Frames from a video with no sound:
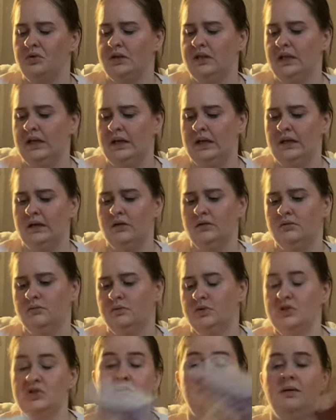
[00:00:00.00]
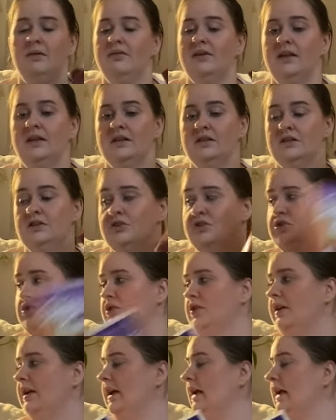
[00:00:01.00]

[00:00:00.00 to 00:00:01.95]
thing, which to be fair, this is a short thing